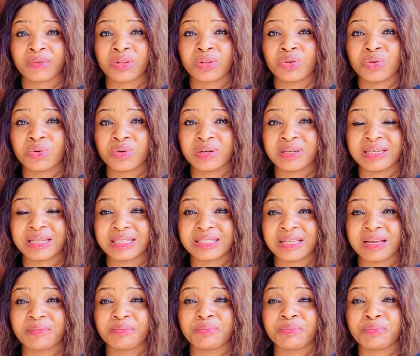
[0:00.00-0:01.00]
You
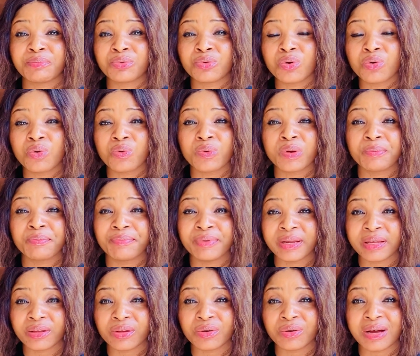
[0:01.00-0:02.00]
understand? Google will
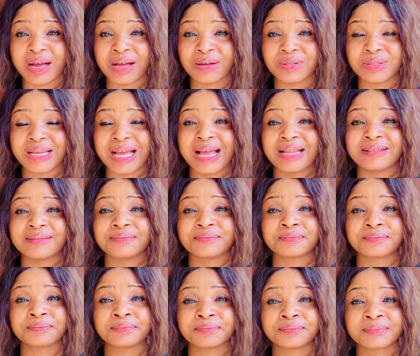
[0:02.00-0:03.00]
bring you out, and
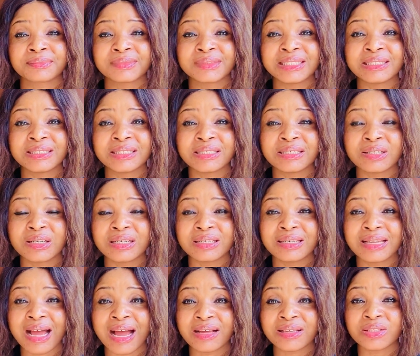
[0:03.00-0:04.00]

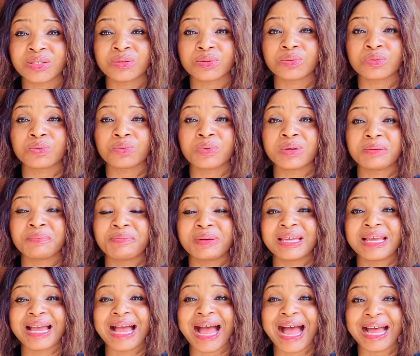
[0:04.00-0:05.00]
that will
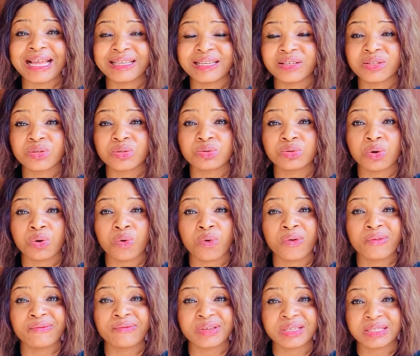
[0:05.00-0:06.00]
be adding to your
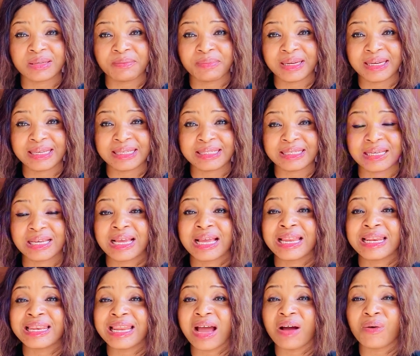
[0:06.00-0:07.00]
own visibility.
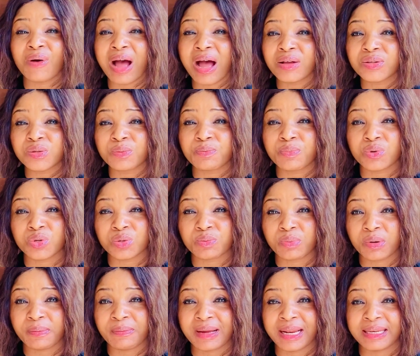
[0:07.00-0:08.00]
Now, how to post
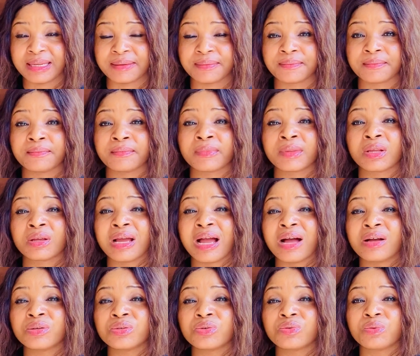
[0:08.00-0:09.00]
properly?
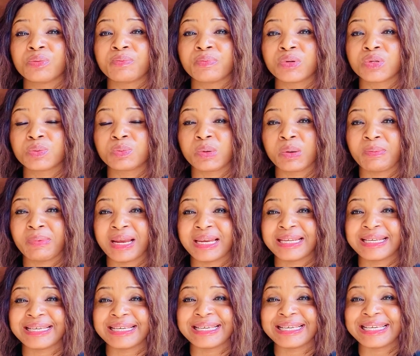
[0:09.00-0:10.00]
How you post
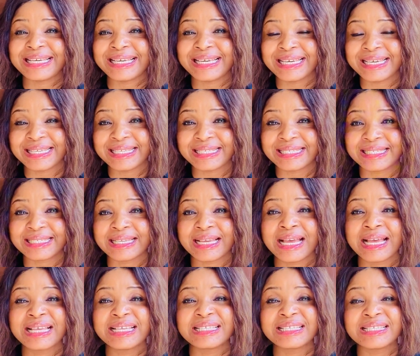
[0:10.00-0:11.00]
properly is
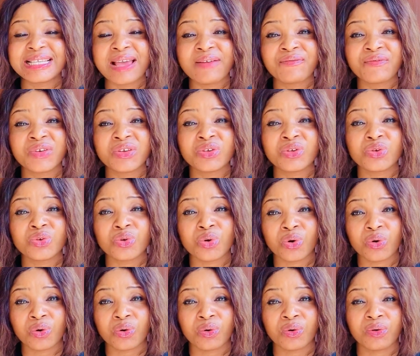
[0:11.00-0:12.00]
saving
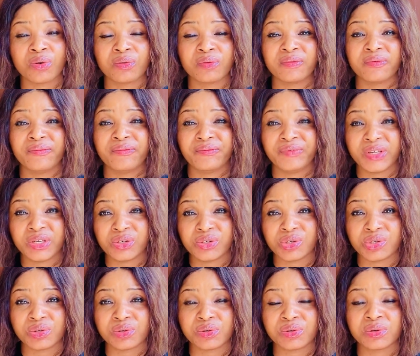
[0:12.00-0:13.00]
your
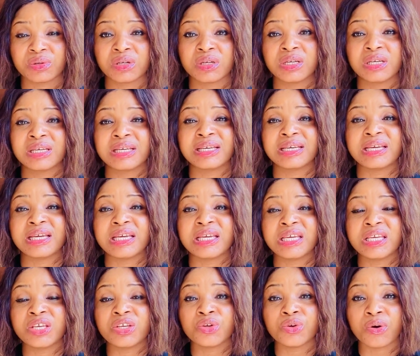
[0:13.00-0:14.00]
video
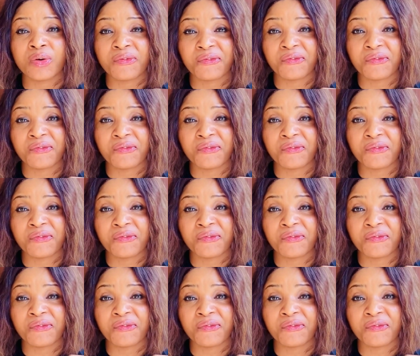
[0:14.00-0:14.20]
in your